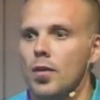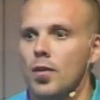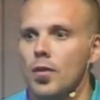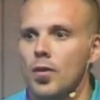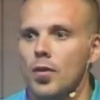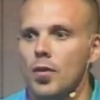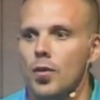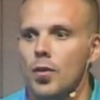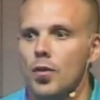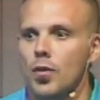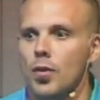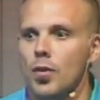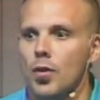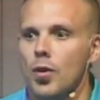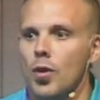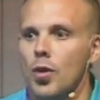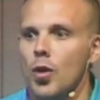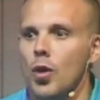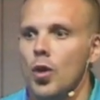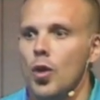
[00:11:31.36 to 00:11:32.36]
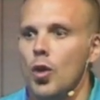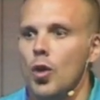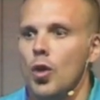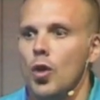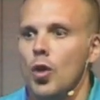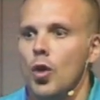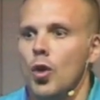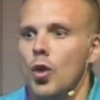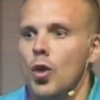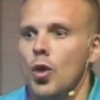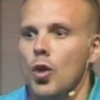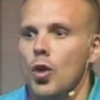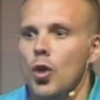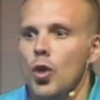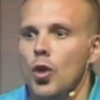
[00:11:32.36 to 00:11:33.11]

Nothing is said.